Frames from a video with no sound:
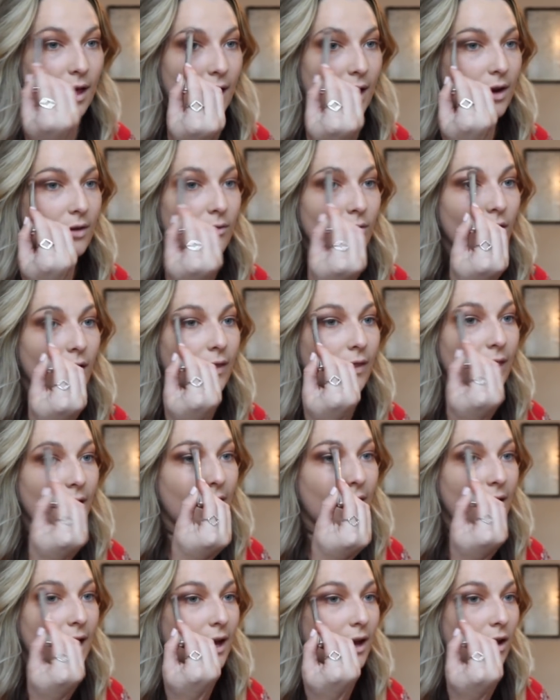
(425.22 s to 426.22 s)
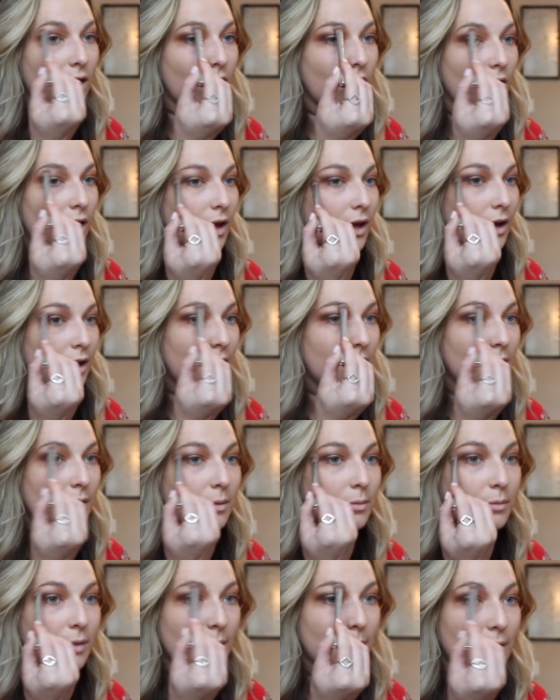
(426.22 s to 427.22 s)
and run that on
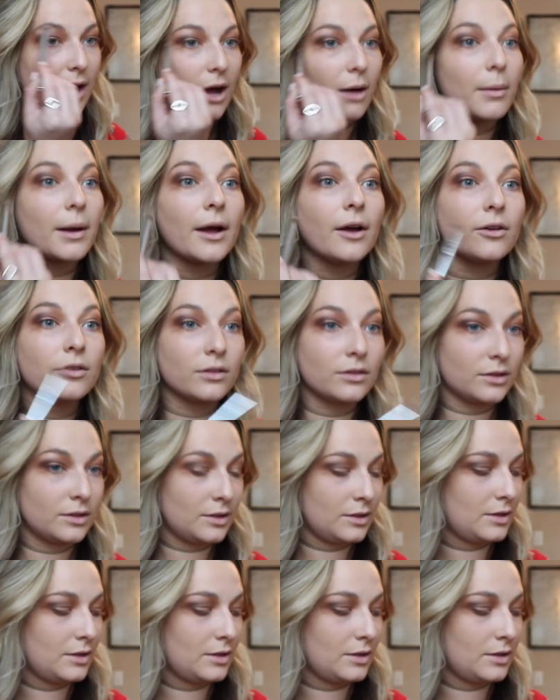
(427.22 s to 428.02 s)
my brow bone.